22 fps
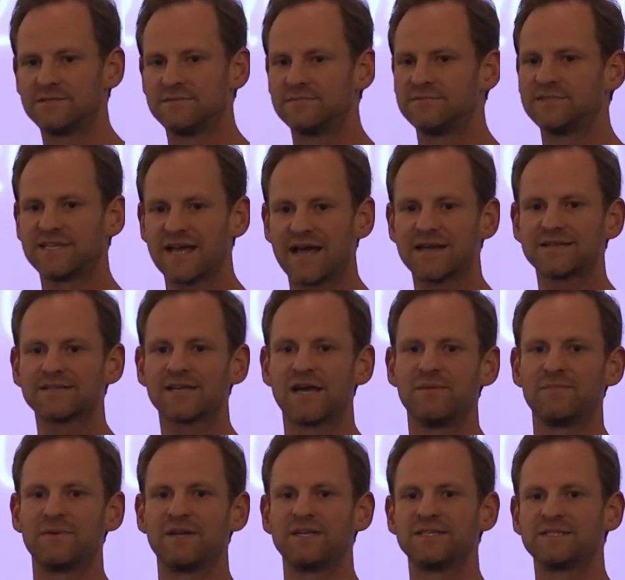SaaS
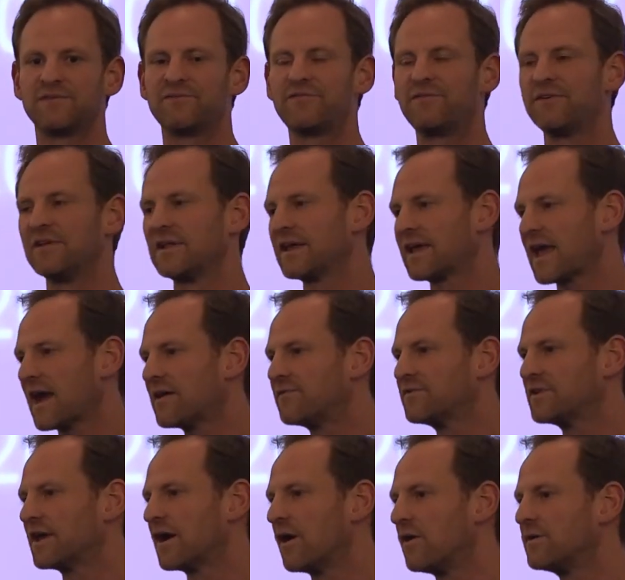companies and feel like
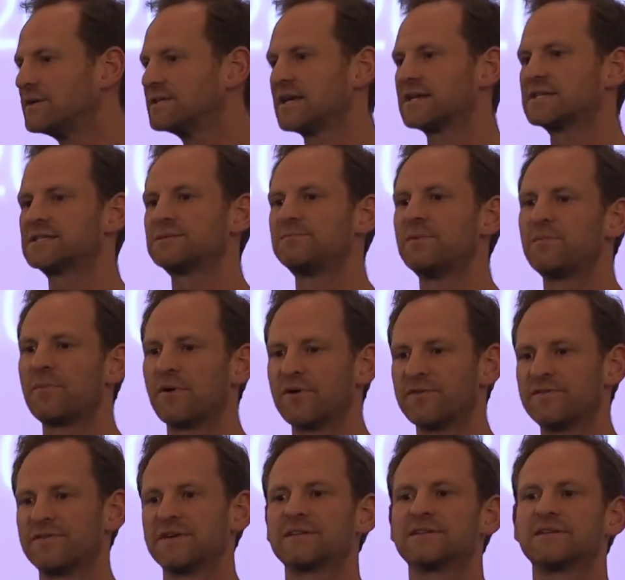everything always has to be
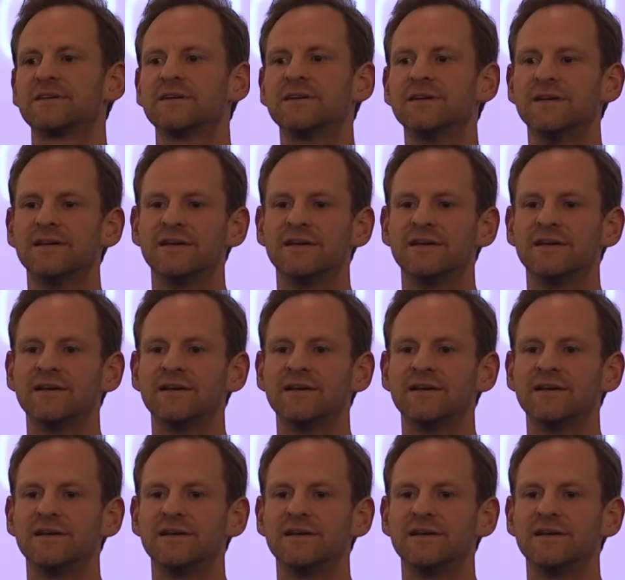perfect.